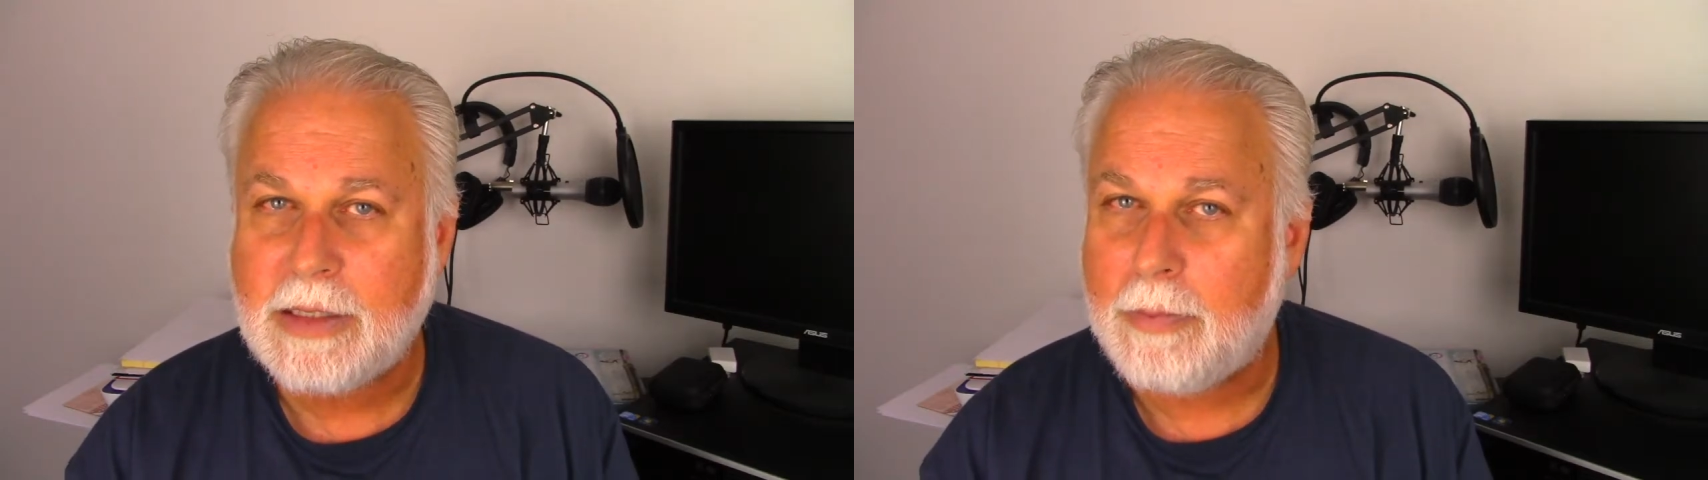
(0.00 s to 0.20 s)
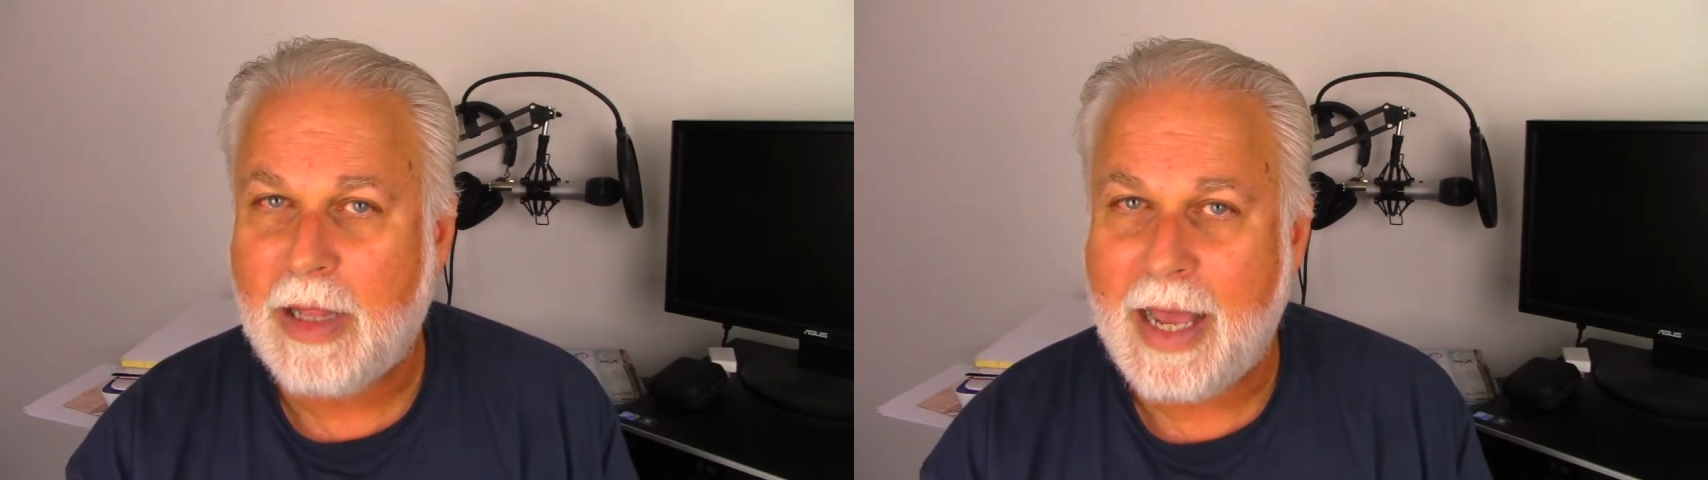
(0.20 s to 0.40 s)

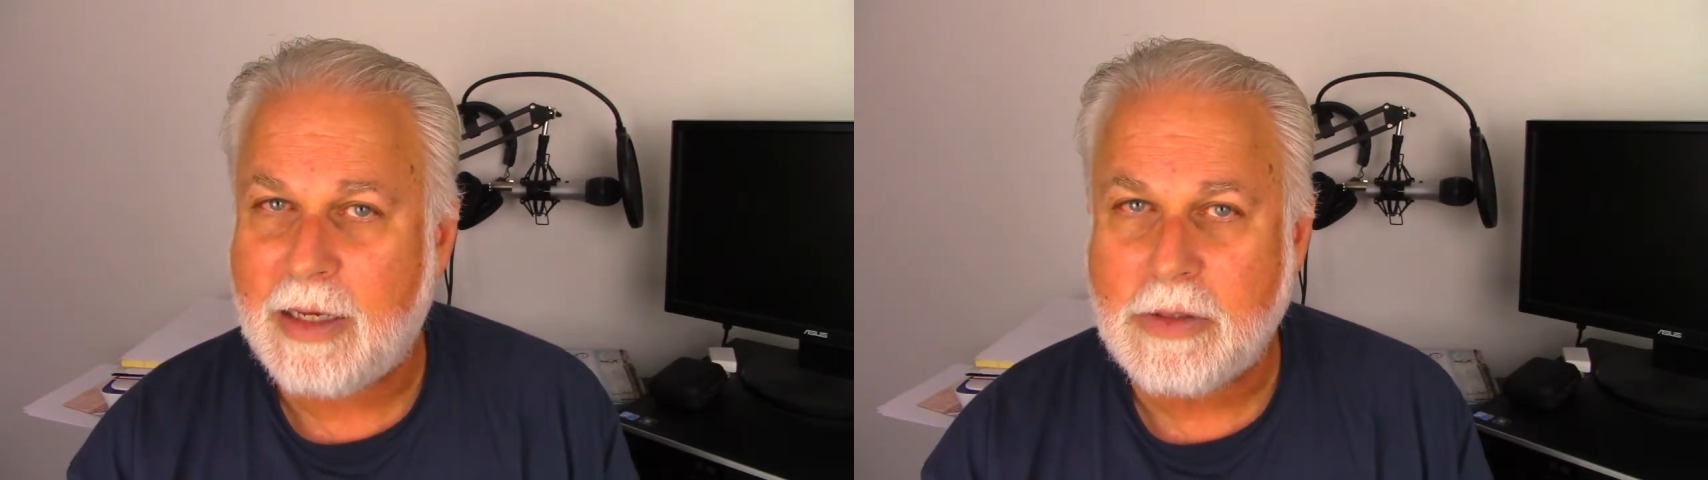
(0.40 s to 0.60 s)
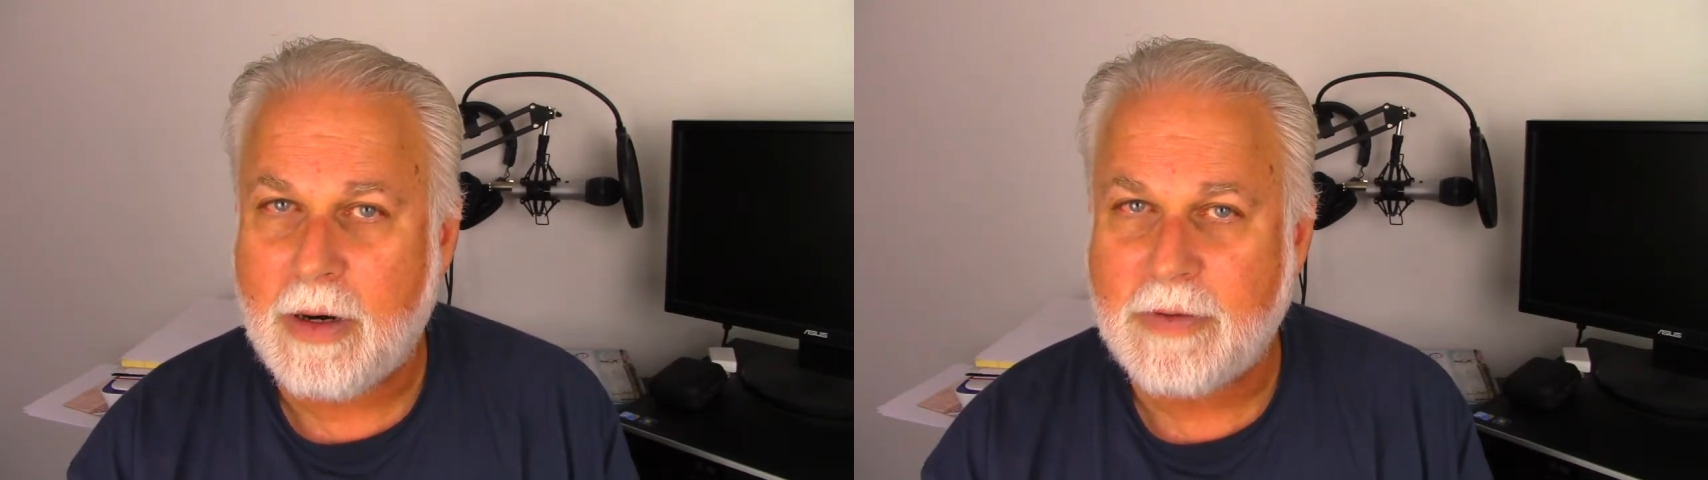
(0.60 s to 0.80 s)
the black
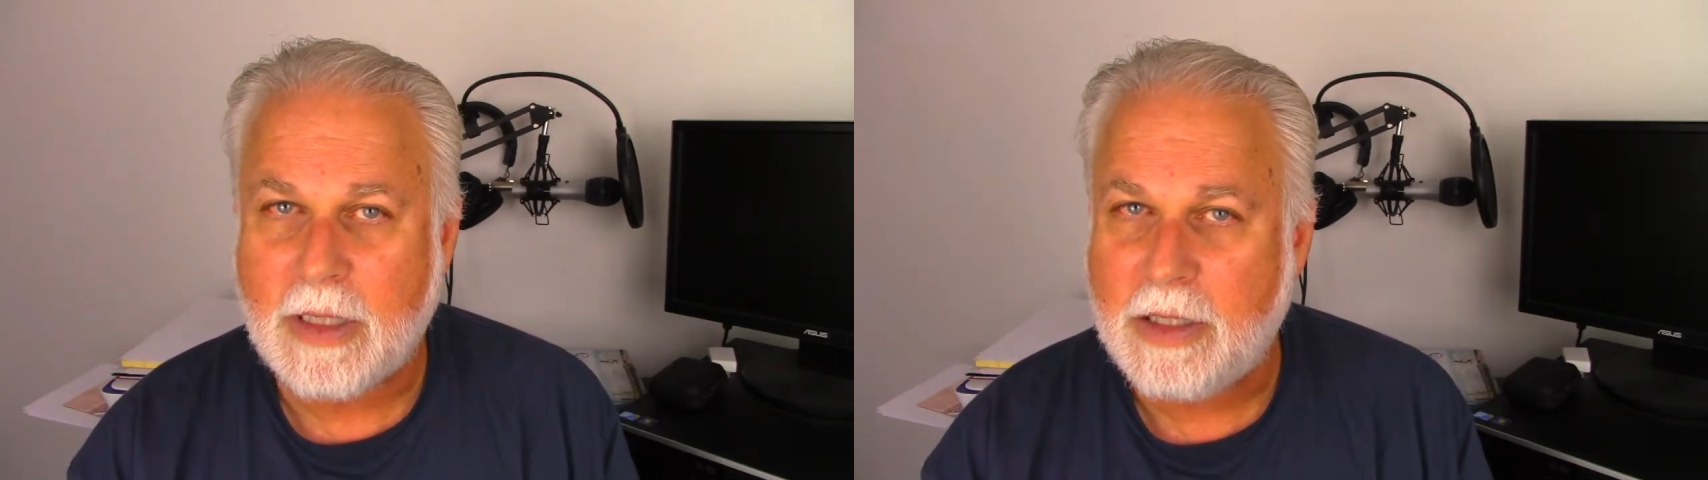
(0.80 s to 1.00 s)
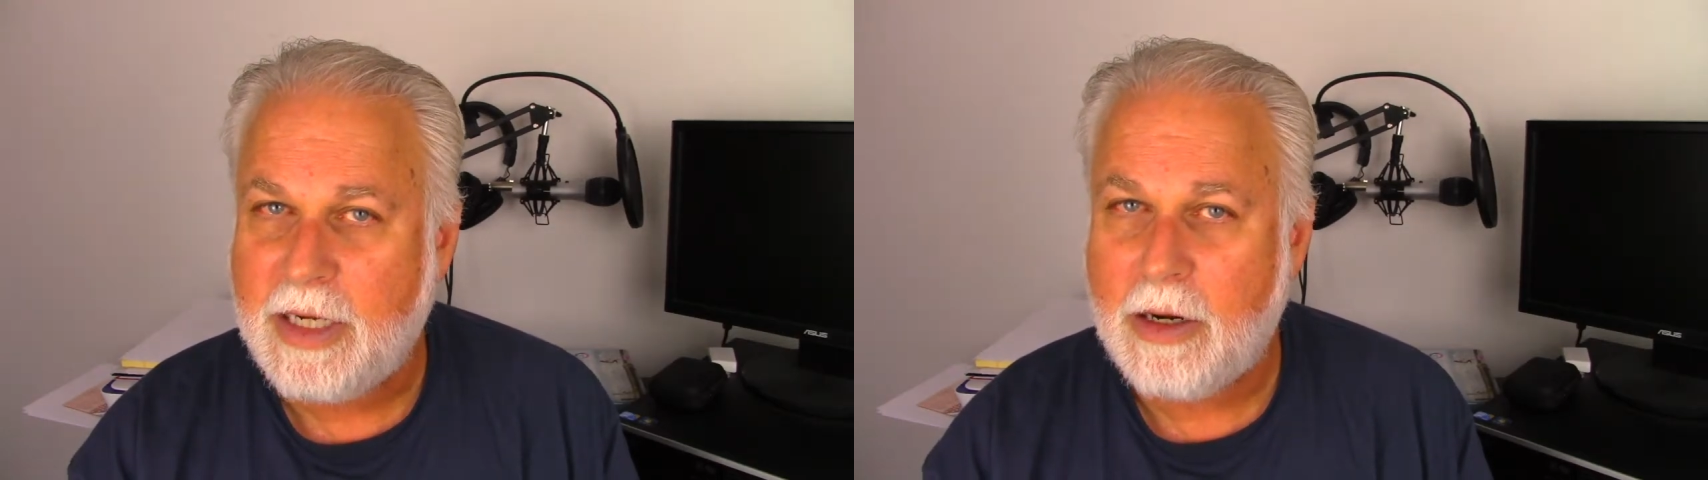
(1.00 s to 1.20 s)
conservatives, the
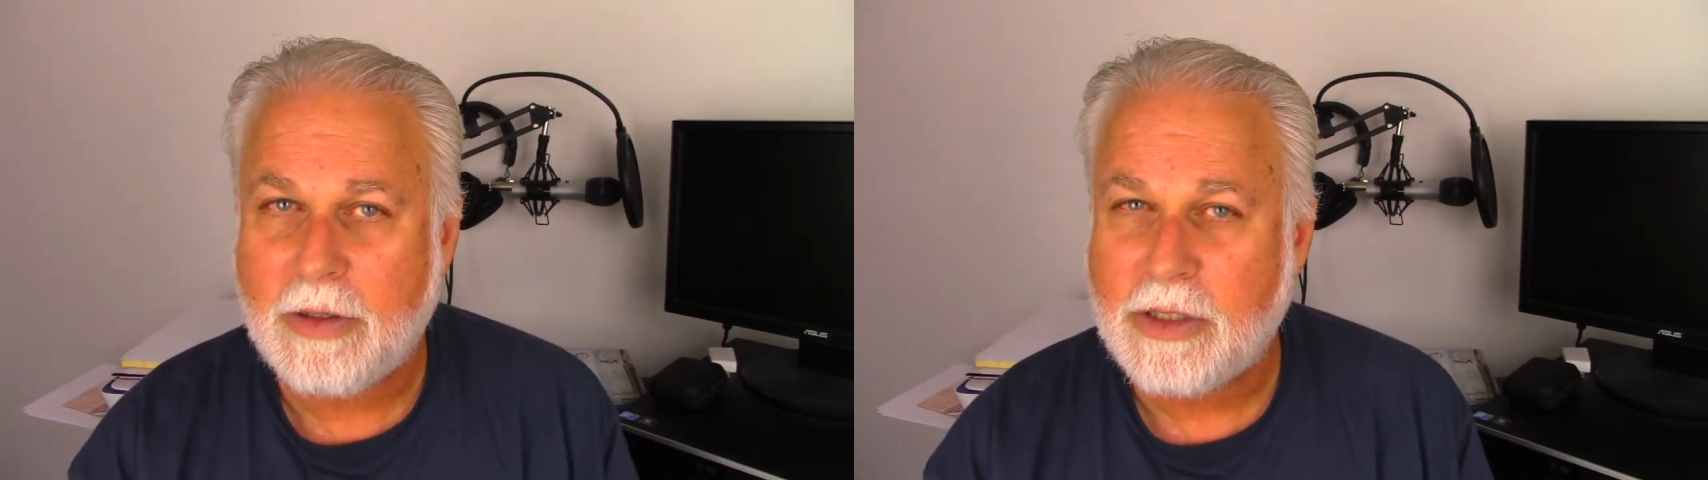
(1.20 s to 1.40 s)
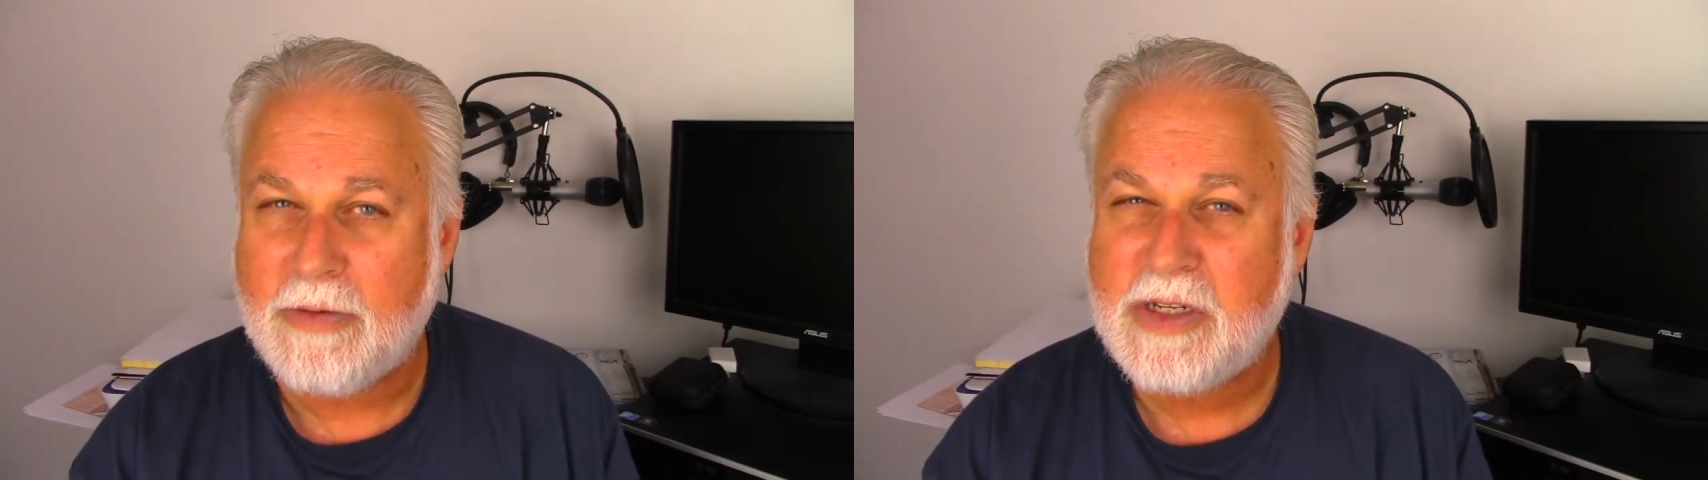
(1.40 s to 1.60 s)
Latino
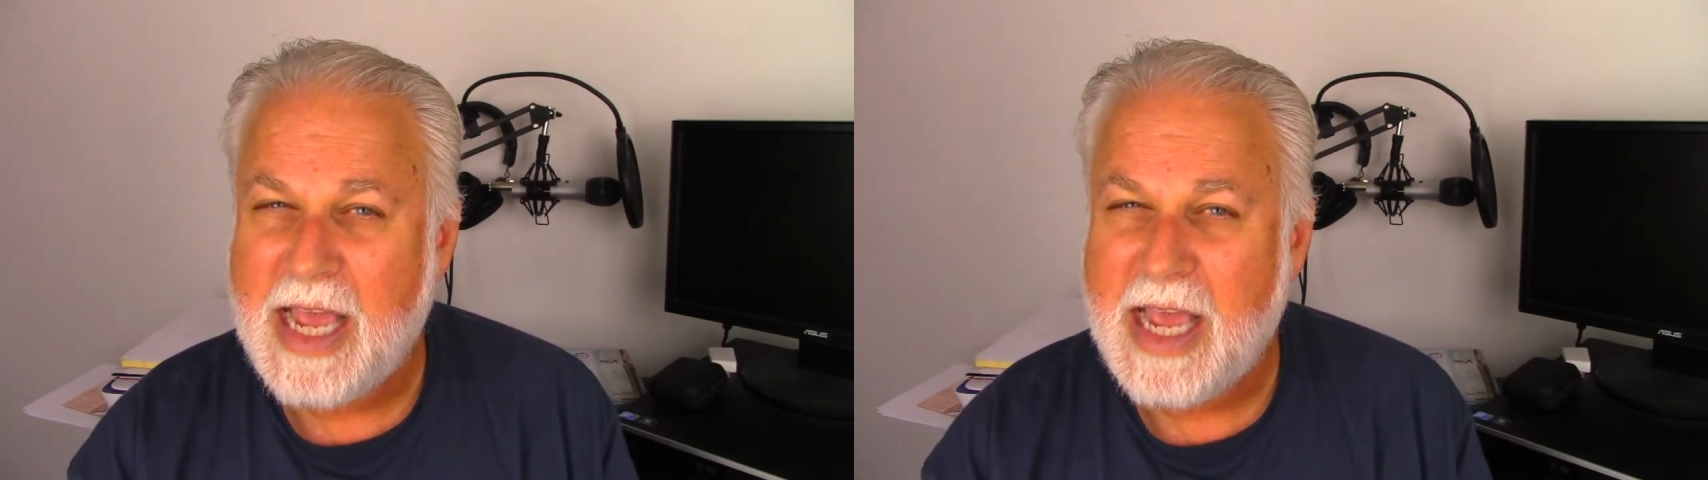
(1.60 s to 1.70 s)
conservatives.